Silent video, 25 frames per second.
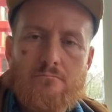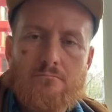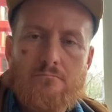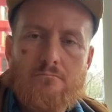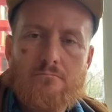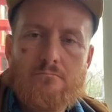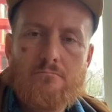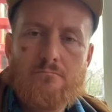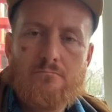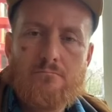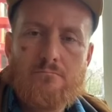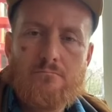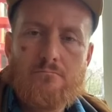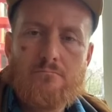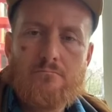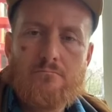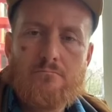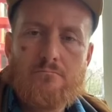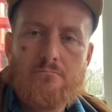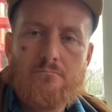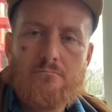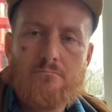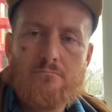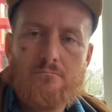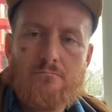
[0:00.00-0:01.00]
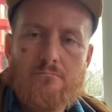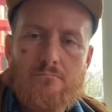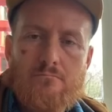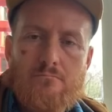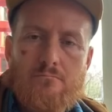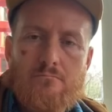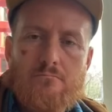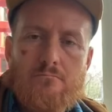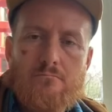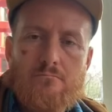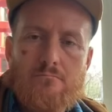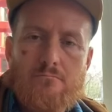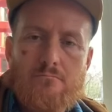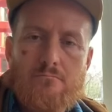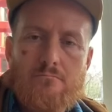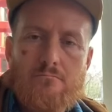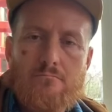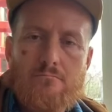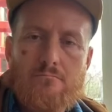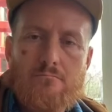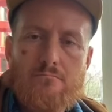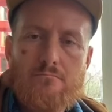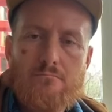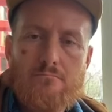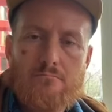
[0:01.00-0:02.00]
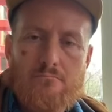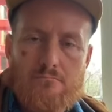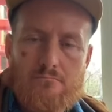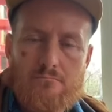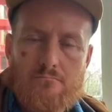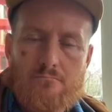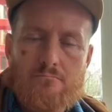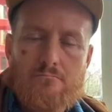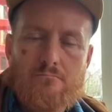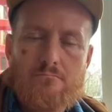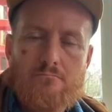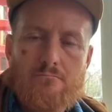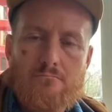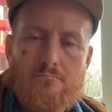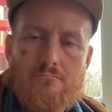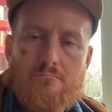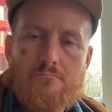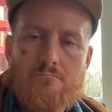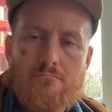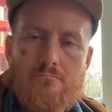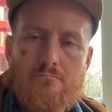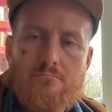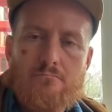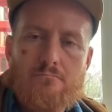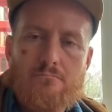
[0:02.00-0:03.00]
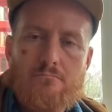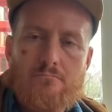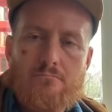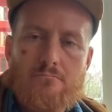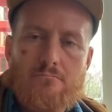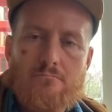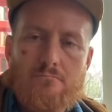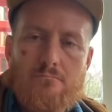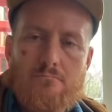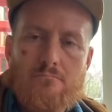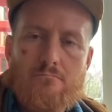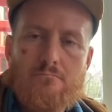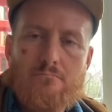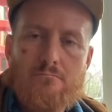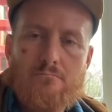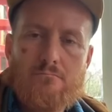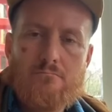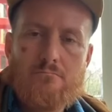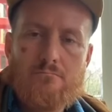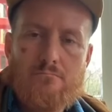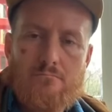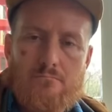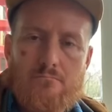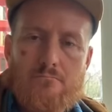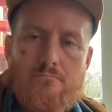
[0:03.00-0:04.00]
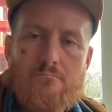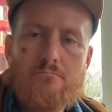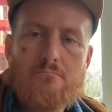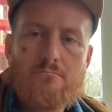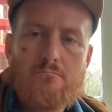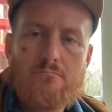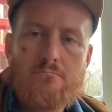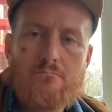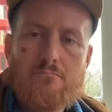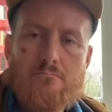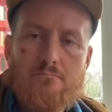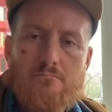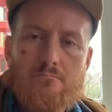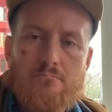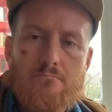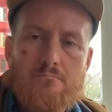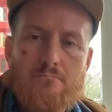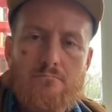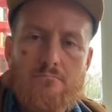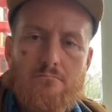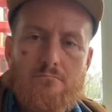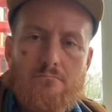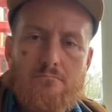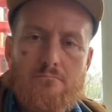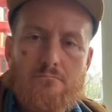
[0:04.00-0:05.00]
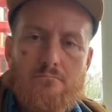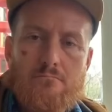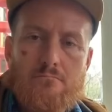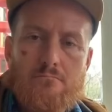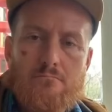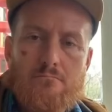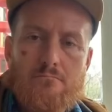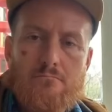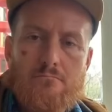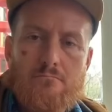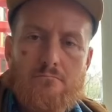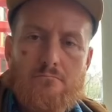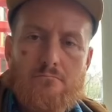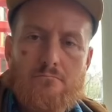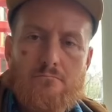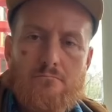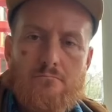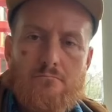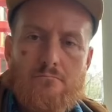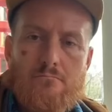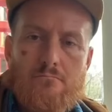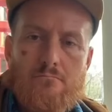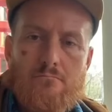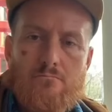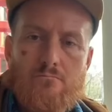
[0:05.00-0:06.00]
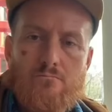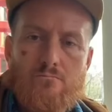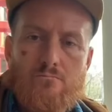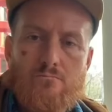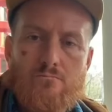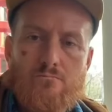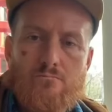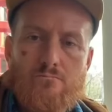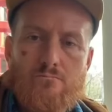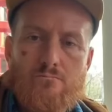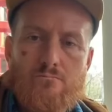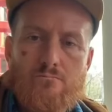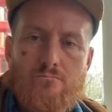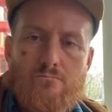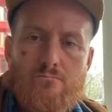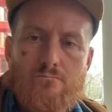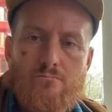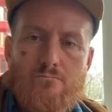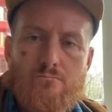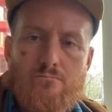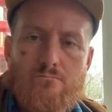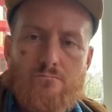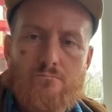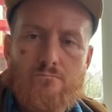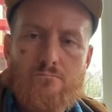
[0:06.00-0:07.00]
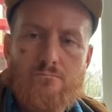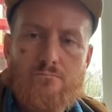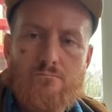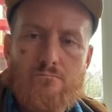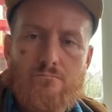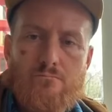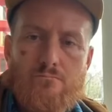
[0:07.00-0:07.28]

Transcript: No words are spoken by the person on screen.